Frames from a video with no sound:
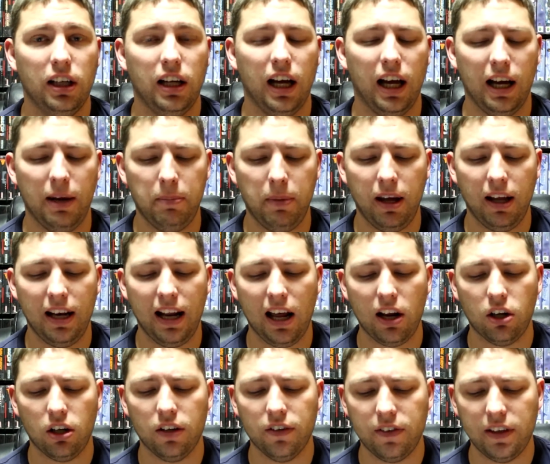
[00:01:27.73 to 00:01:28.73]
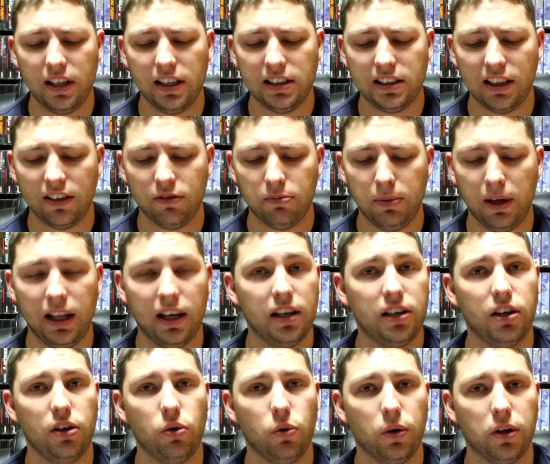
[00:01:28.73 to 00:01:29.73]
Uh, not all of these have made
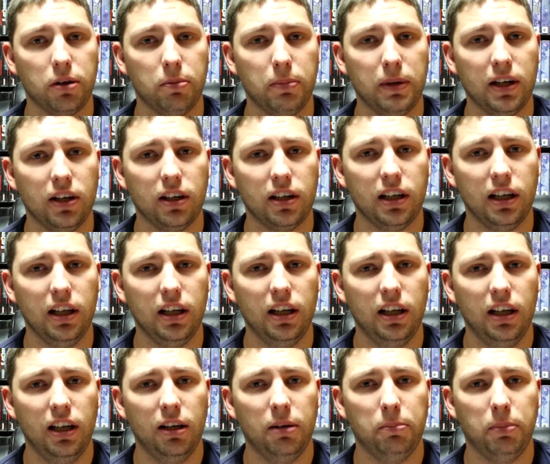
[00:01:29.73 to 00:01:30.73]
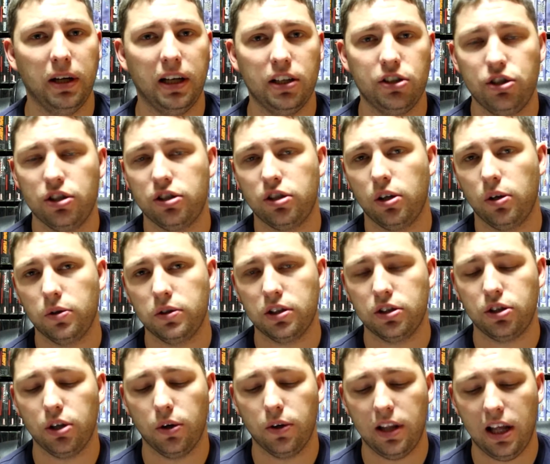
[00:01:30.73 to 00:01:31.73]
it to North America, but it just goes to
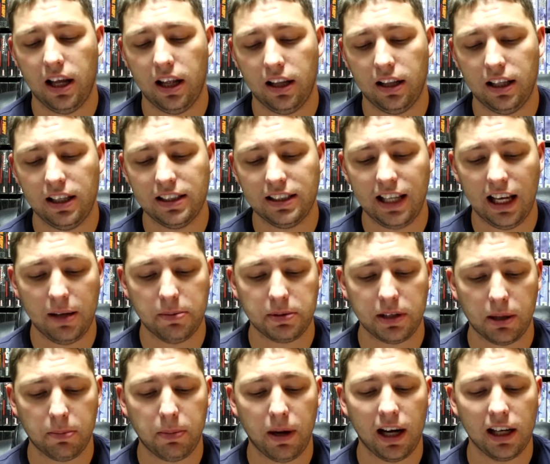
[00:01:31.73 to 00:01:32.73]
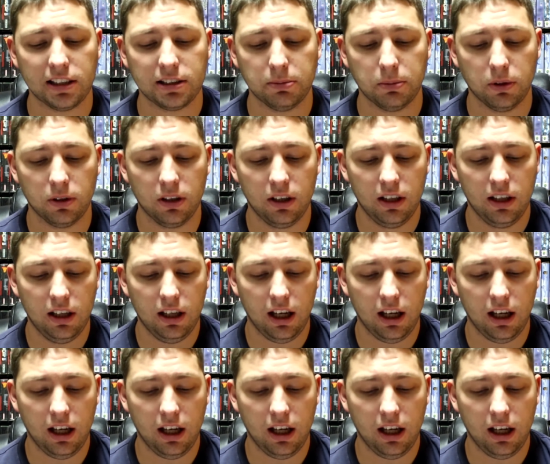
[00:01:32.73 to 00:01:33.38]
show that these games are possible.